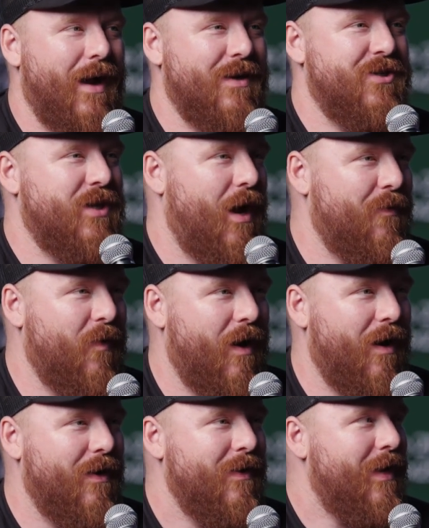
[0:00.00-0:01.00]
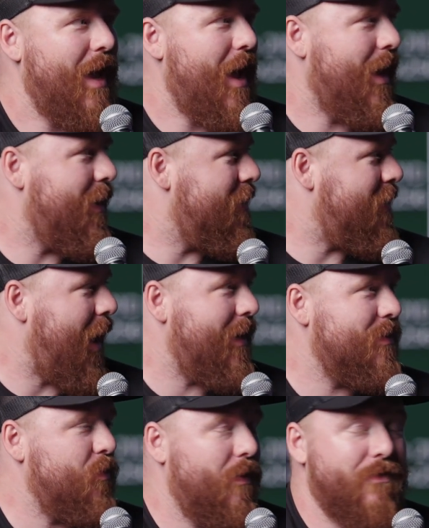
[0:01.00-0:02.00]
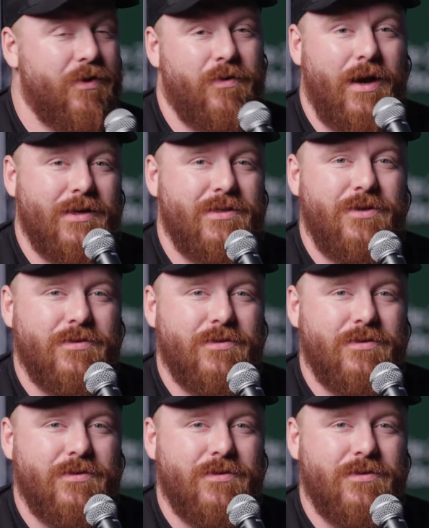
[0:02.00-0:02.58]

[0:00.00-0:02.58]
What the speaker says: genre. And that is one of the greatest